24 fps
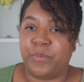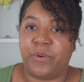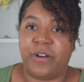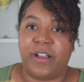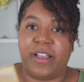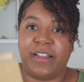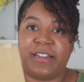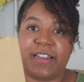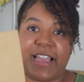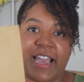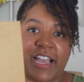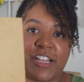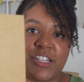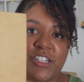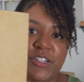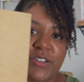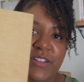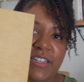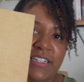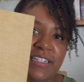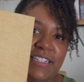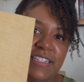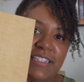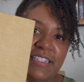one, as you
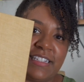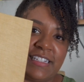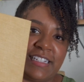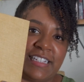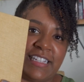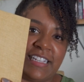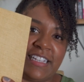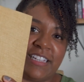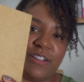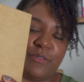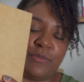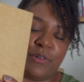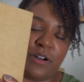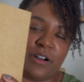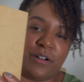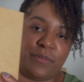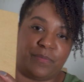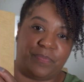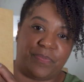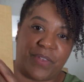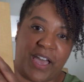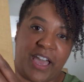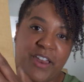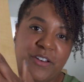can see,
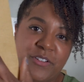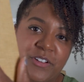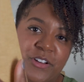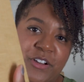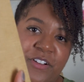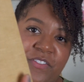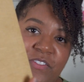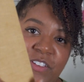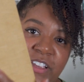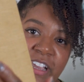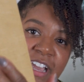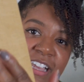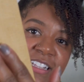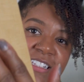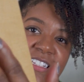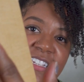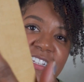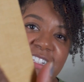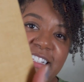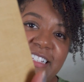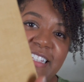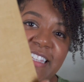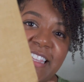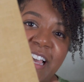well, I don't know if you guys
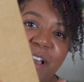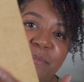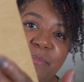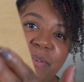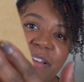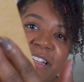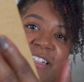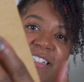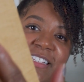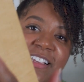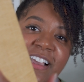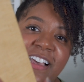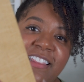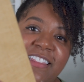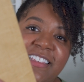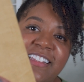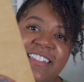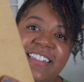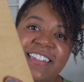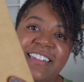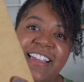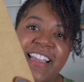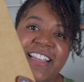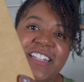can see that, but it's got
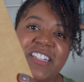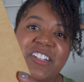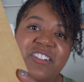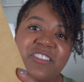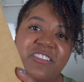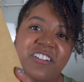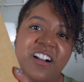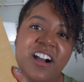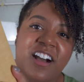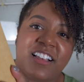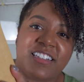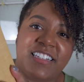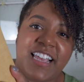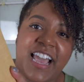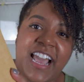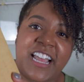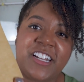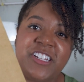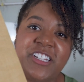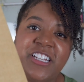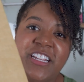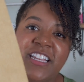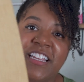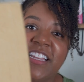this nice cross
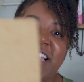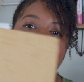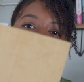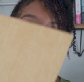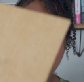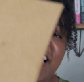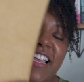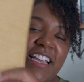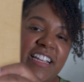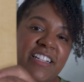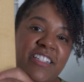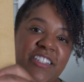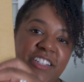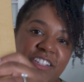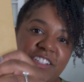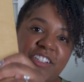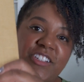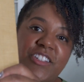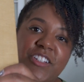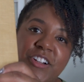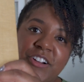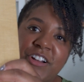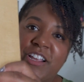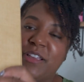hatching. It's a
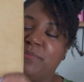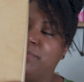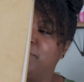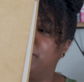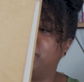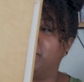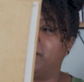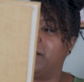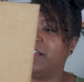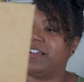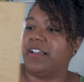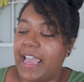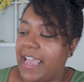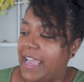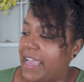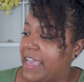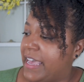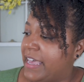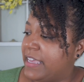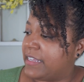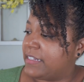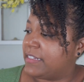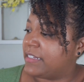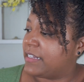sturdy book.
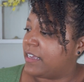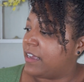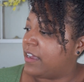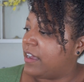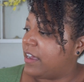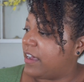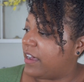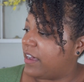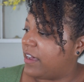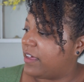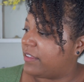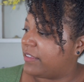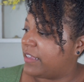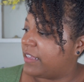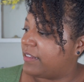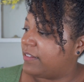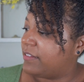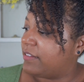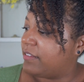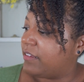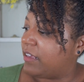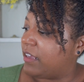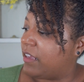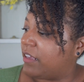And
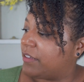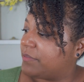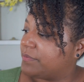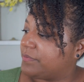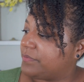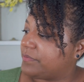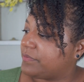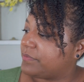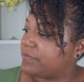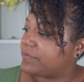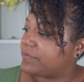let's see.